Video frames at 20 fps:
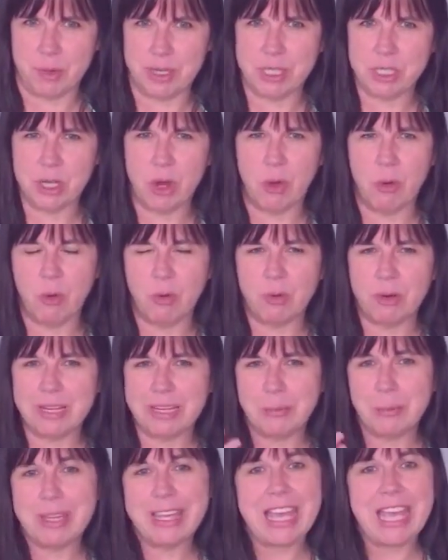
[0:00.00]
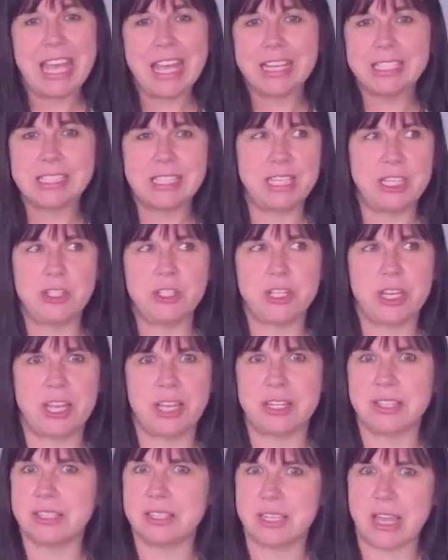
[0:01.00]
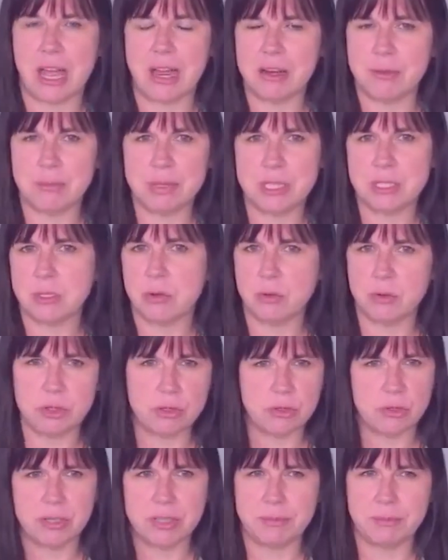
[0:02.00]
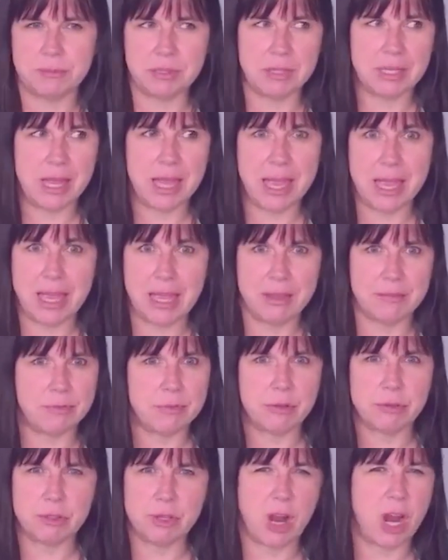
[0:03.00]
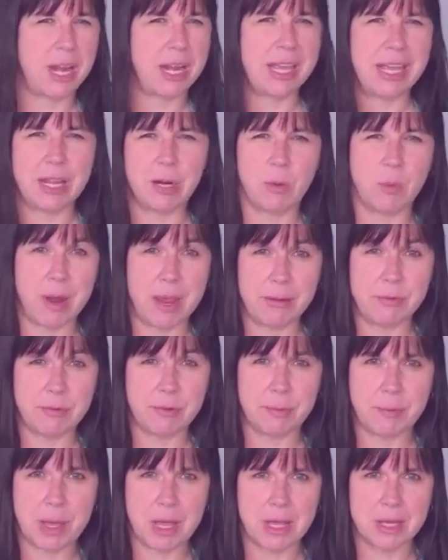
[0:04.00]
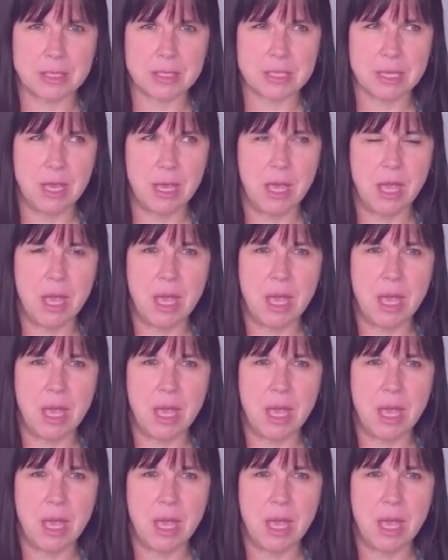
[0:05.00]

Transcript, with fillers: We don't we can't teach kids how to be social and play if they're trying to get away from us,